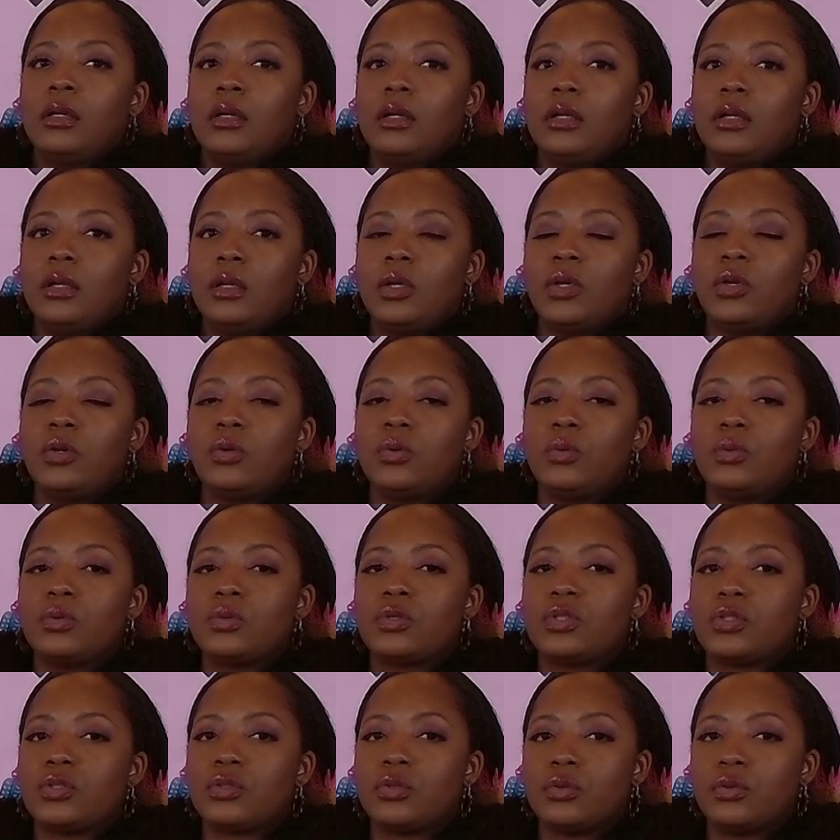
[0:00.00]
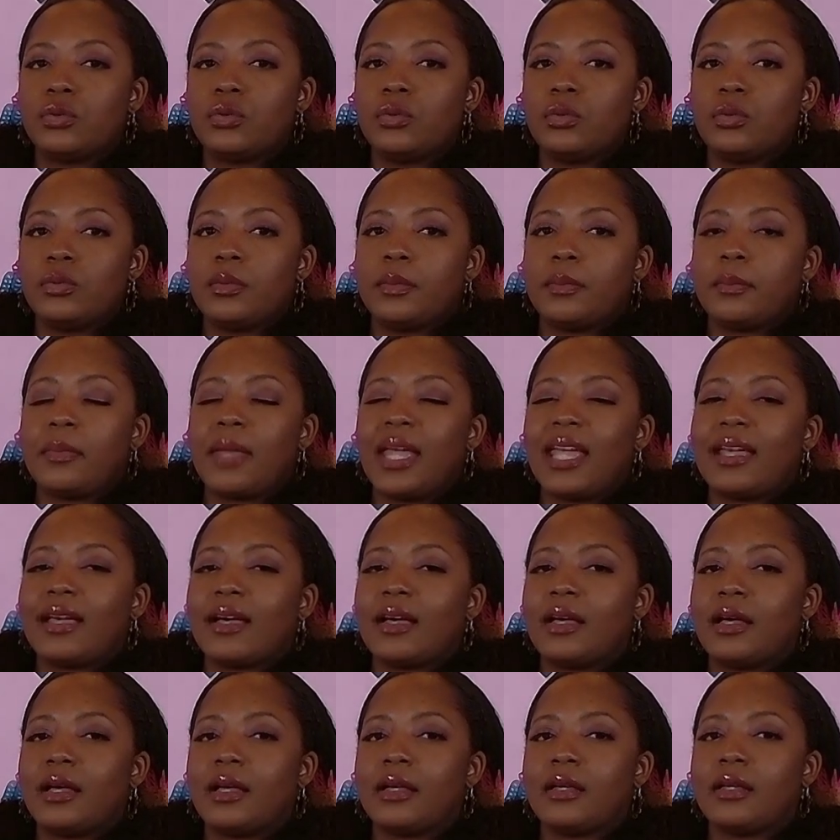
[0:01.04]
you to make
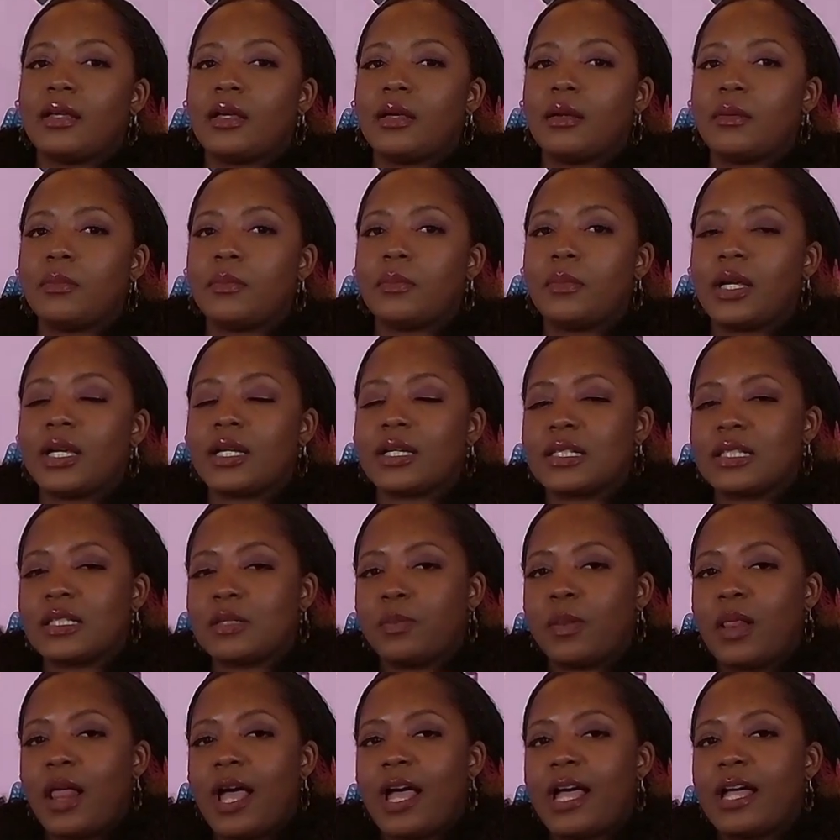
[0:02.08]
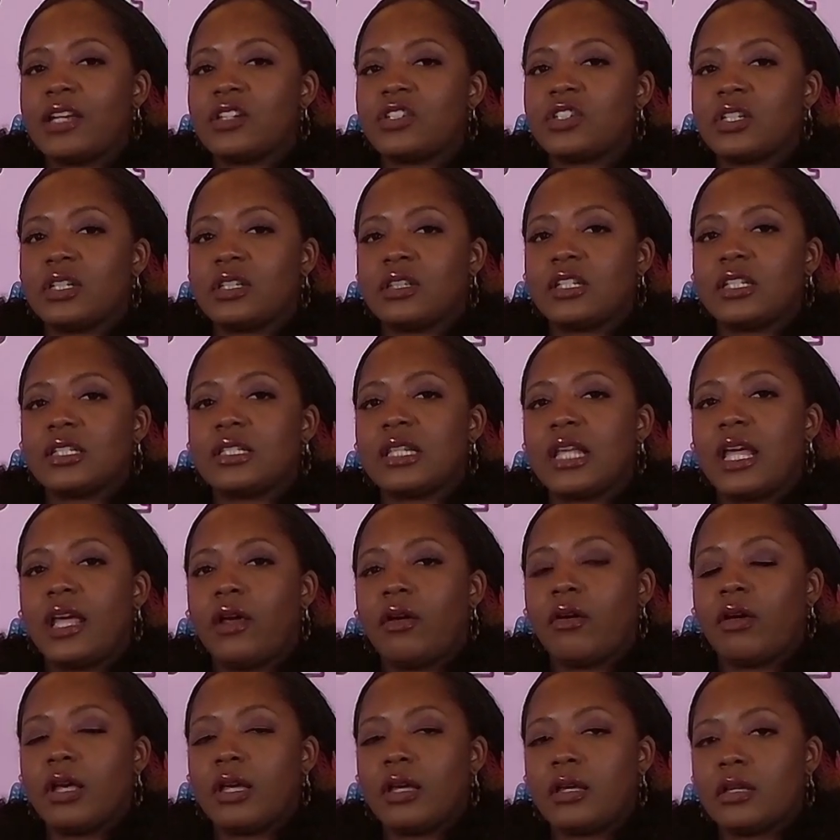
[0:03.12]
a splash in this
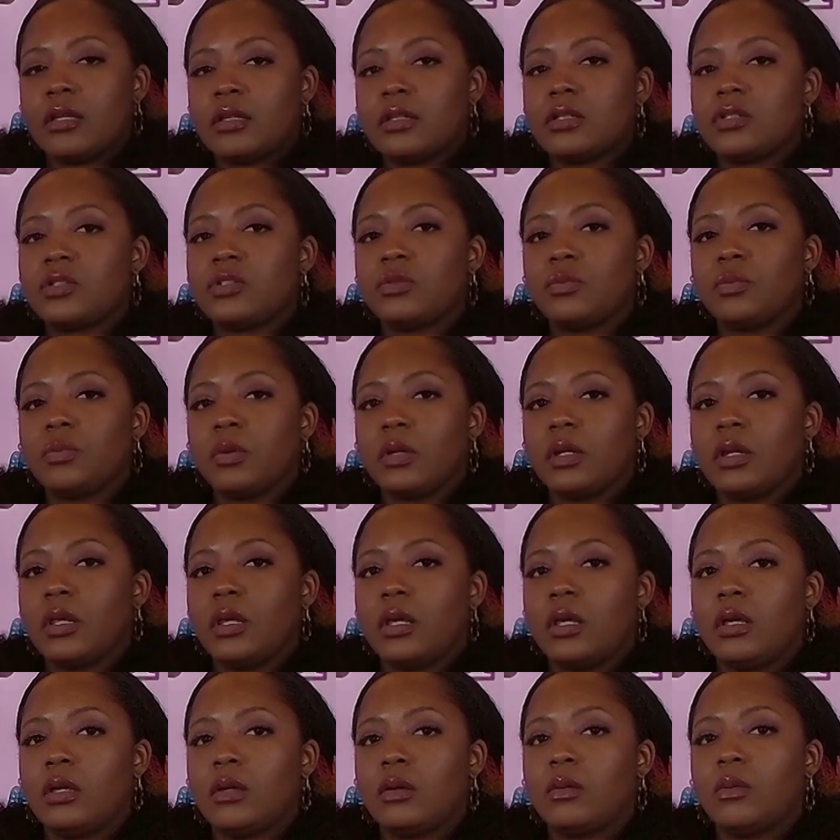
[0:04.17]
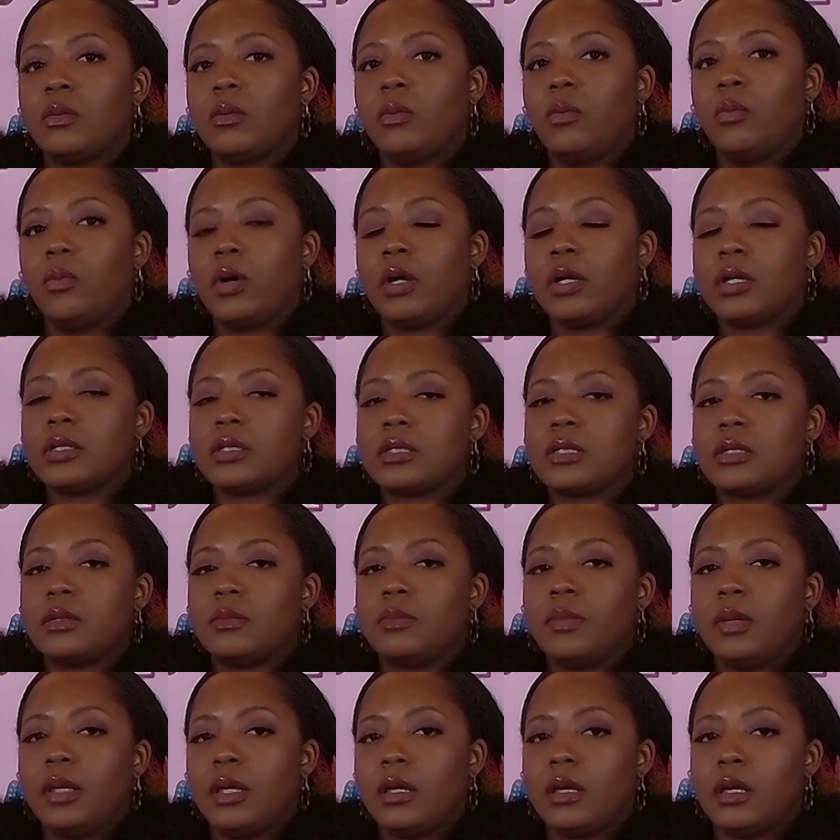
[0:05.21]
area that you really wanted to
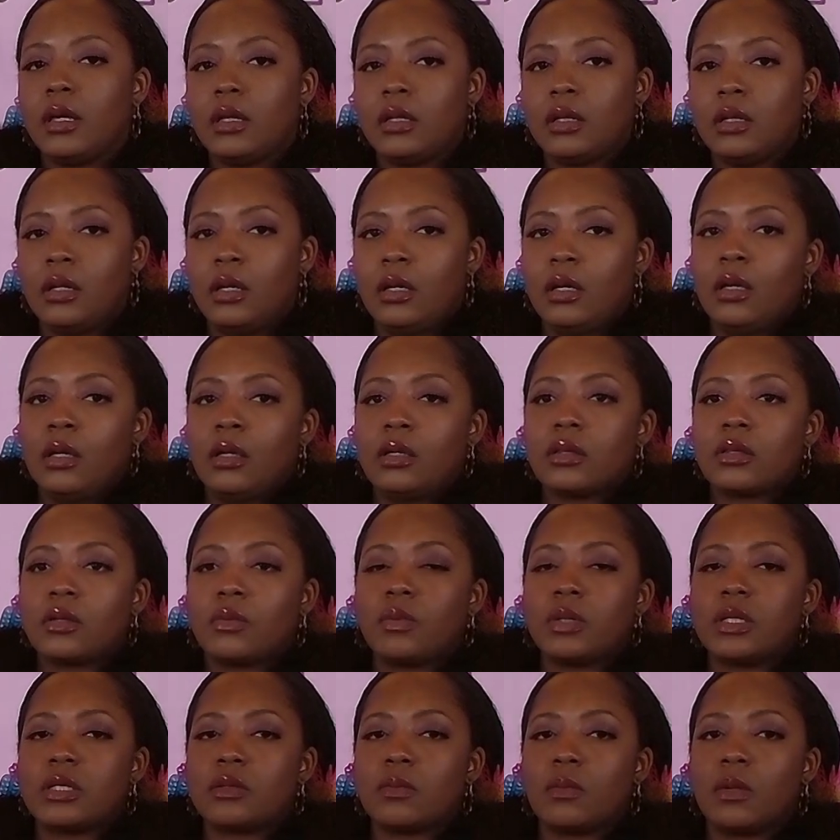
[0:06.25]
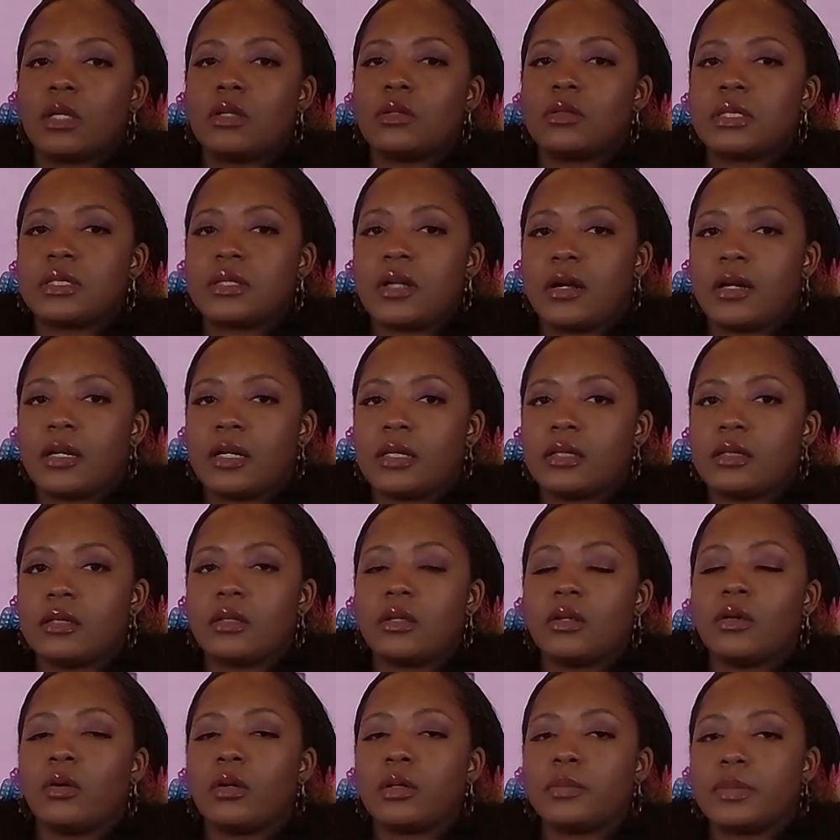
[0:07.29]
be in. The reason why you started
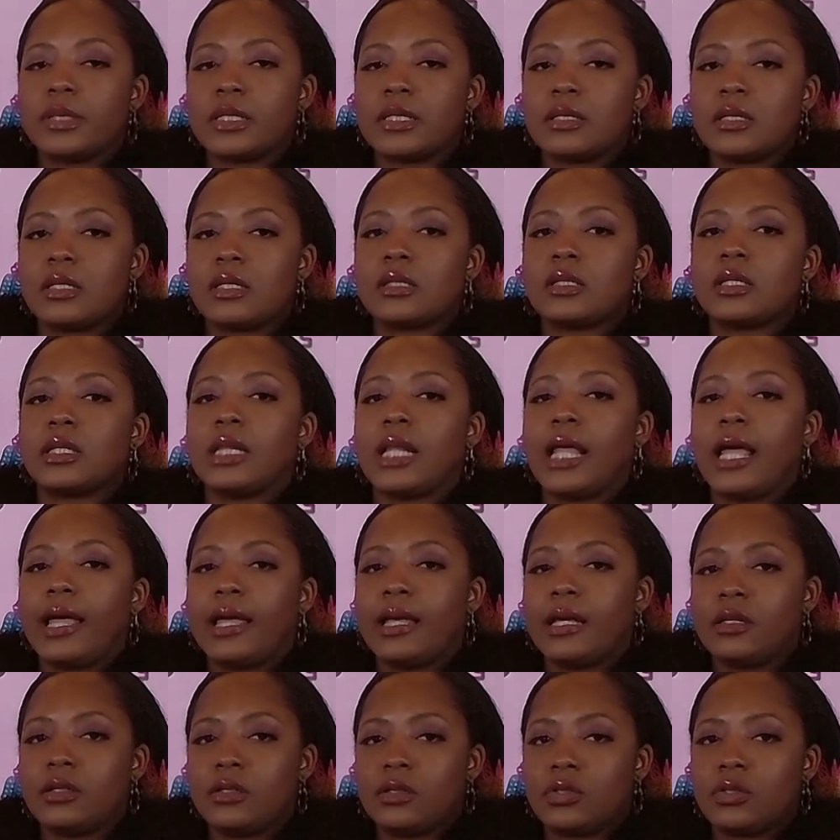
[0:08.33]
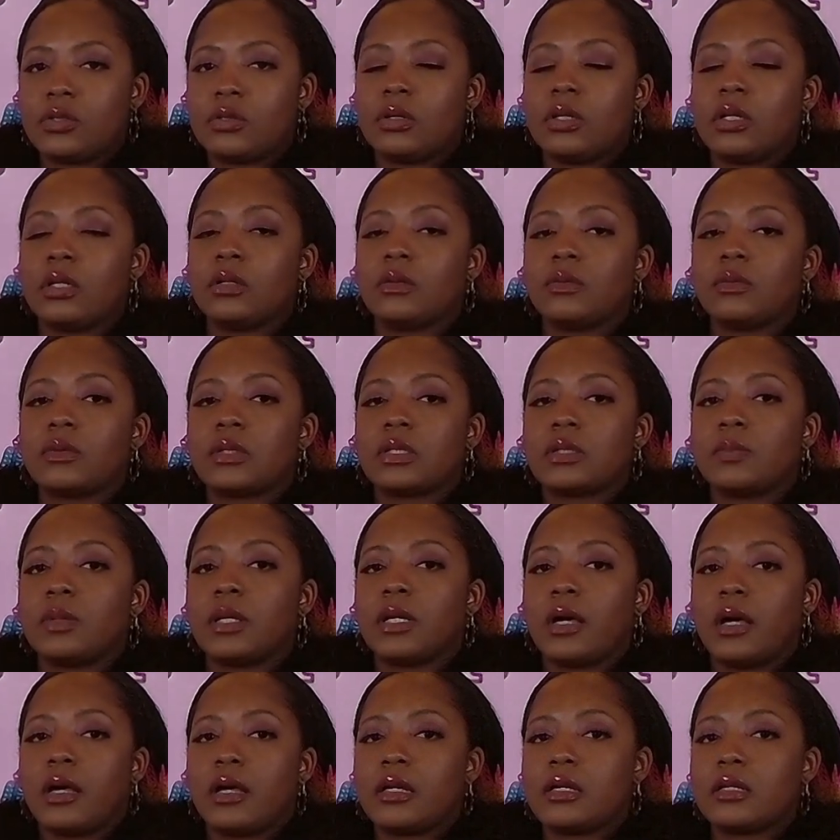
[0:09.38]
your business in that industry was
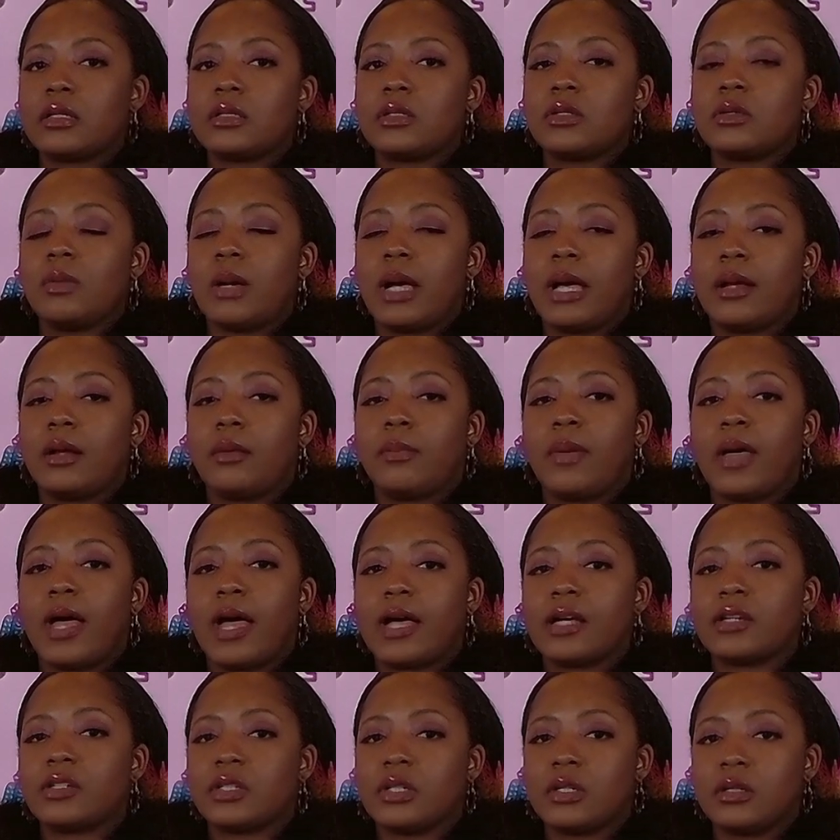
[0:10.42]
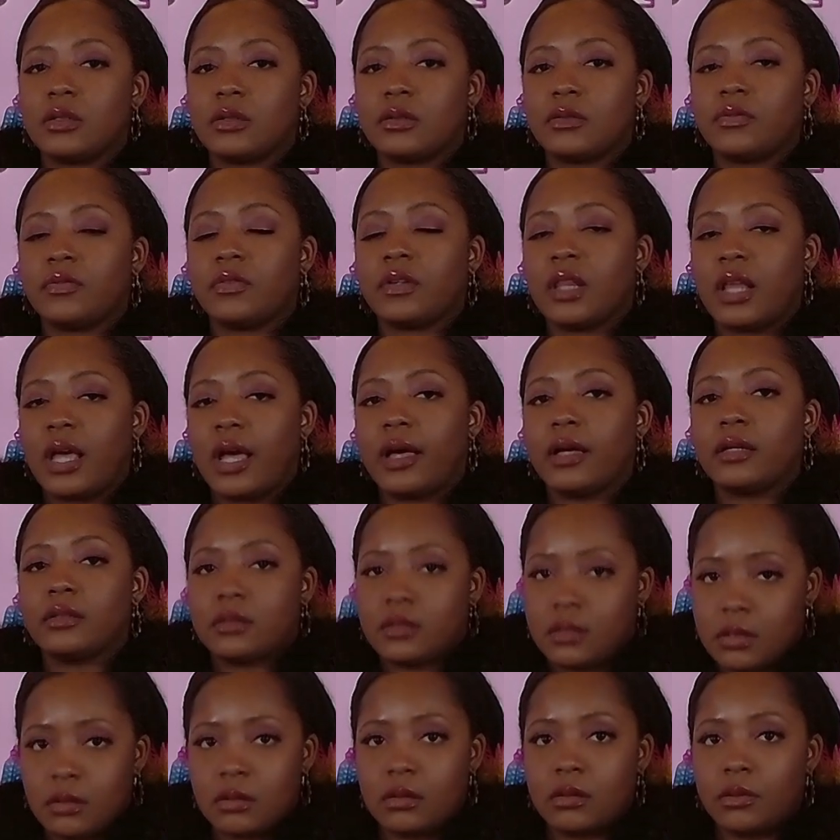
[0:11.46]
because you had a passion for that,
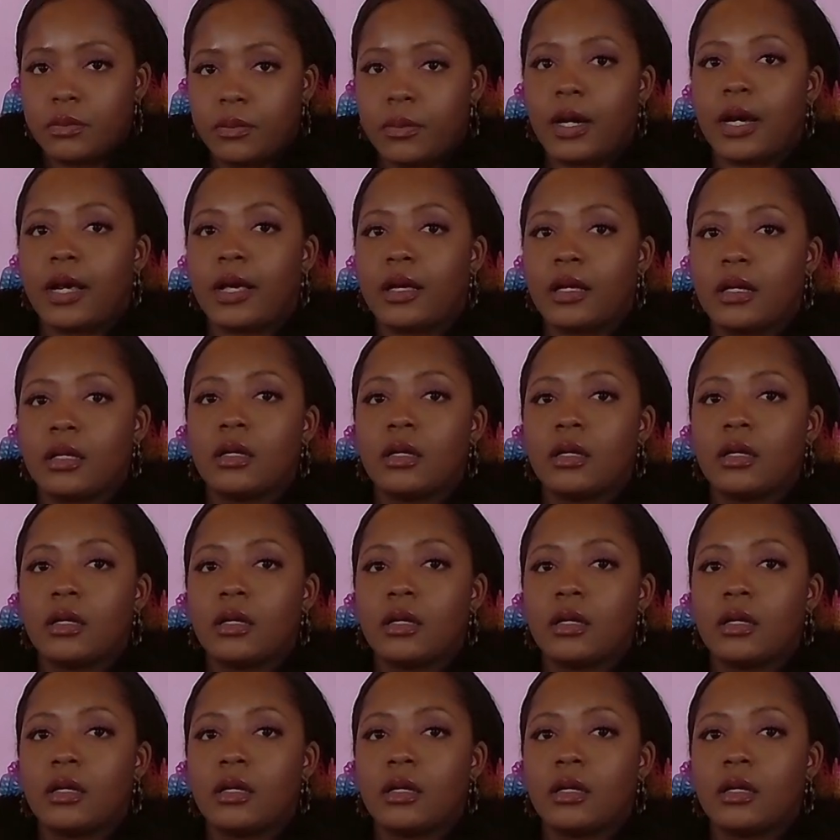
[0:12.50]
right?